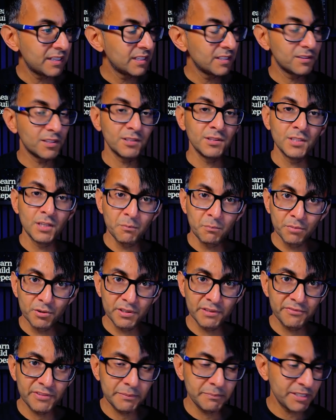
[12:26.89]
the number
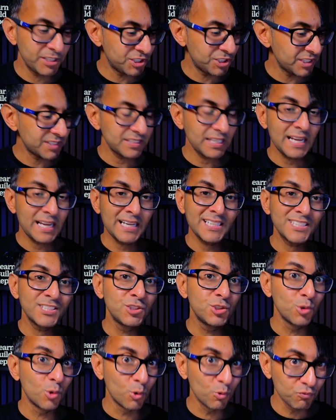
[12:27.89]
of images, and
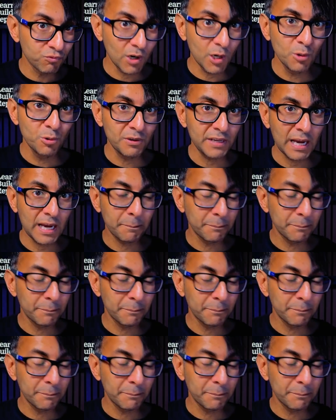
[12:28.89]
your row gap.